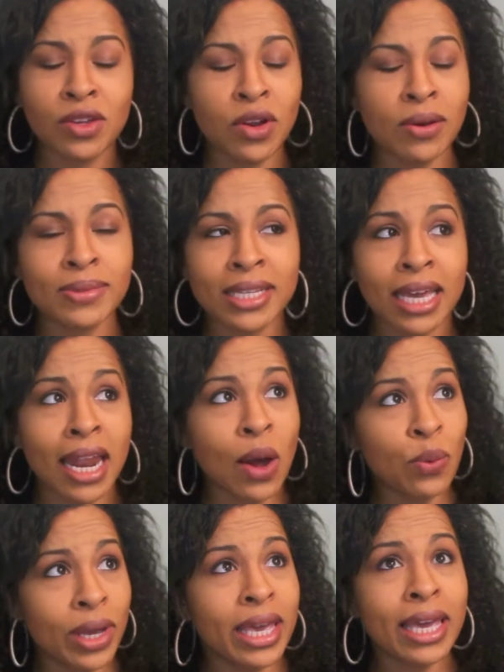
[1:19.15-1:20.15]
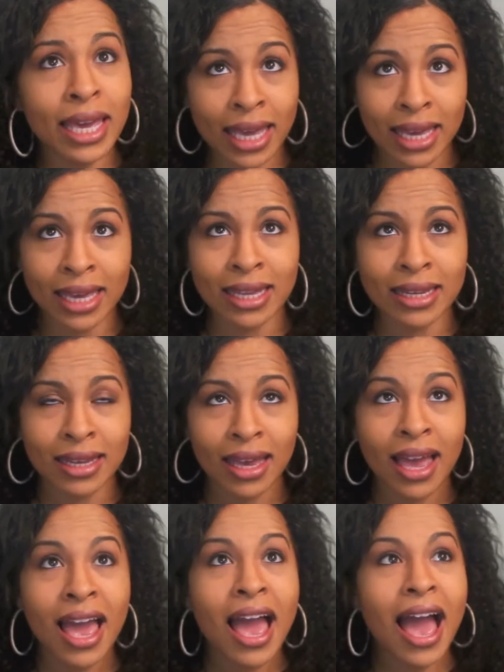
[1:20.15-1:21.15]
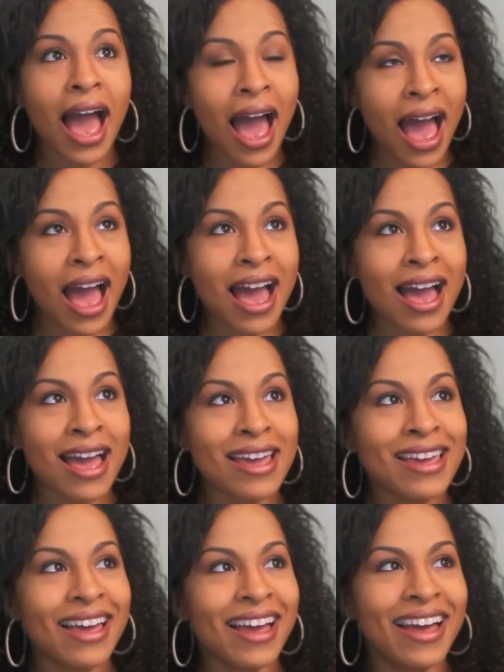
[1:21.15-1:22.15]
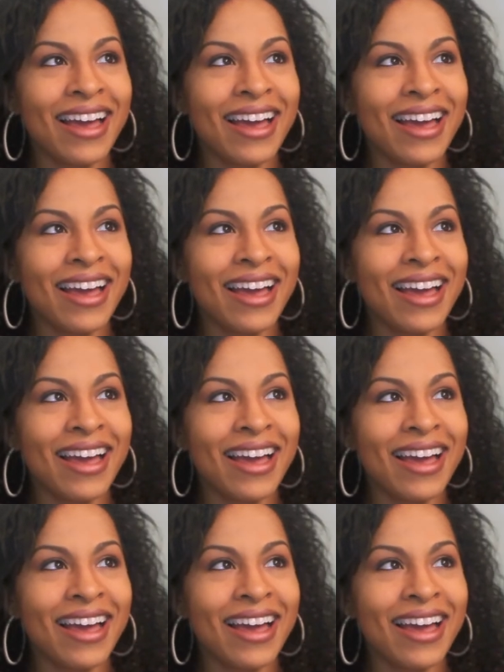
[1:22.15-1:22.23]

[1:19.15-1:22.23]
You know what I'm saying? I went in, I